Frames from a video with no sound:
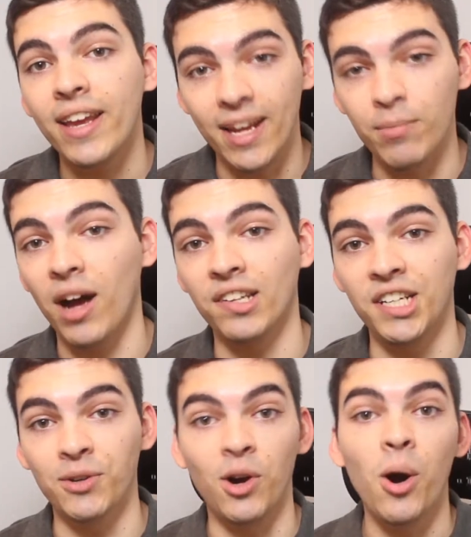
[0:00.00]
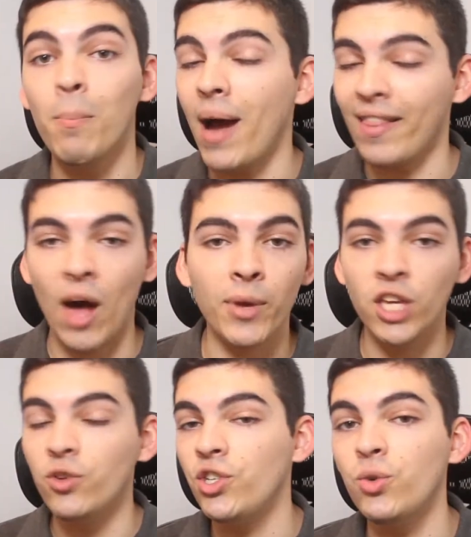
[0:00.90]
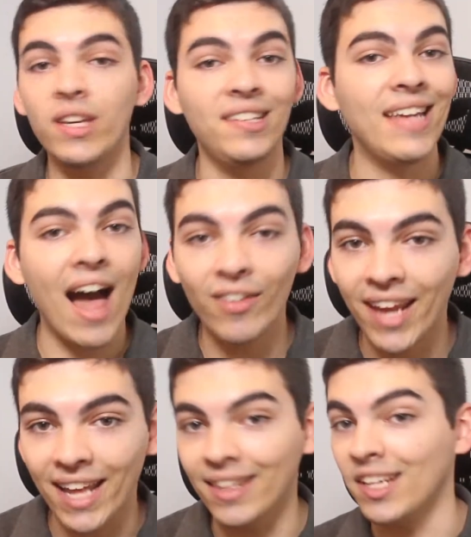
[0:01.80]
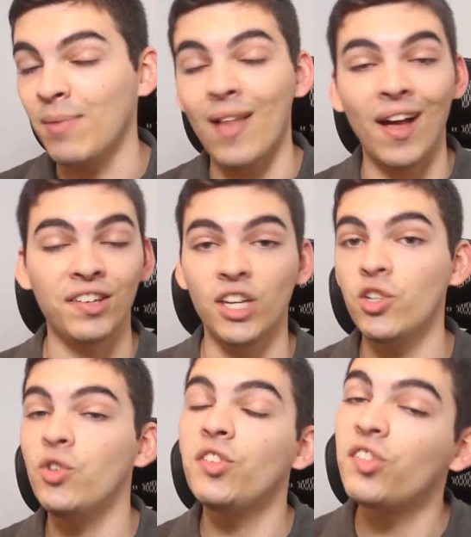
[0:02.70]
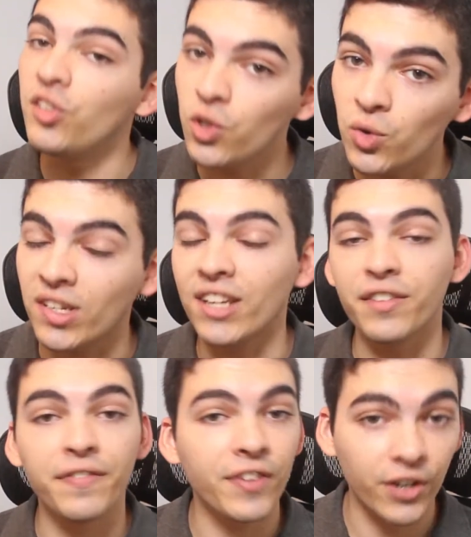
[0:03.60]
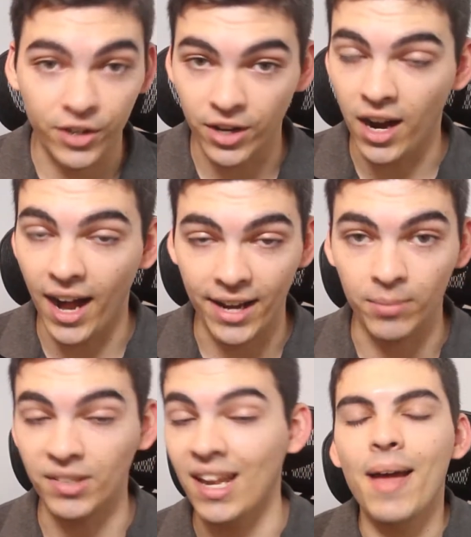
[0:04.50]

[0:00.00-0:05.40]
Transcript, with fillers: inbox zero by allowing you to easy allocate things, by allowing you to snooze and defer items,